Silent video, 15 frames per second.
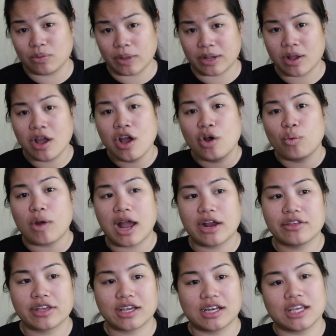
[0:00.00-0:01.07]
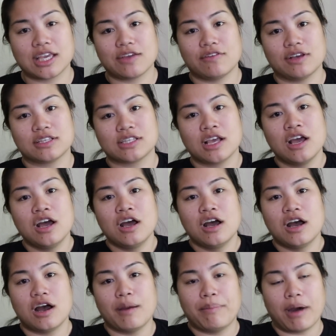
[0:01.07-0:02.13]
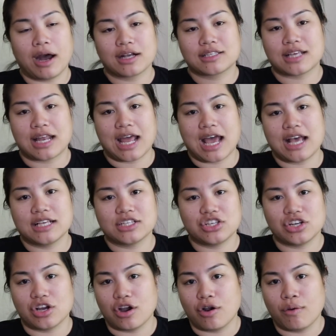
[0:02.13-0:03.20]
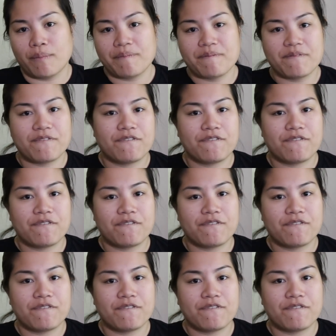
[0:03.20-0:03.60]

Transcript: Like, why are they gonna give us a box that has, you know,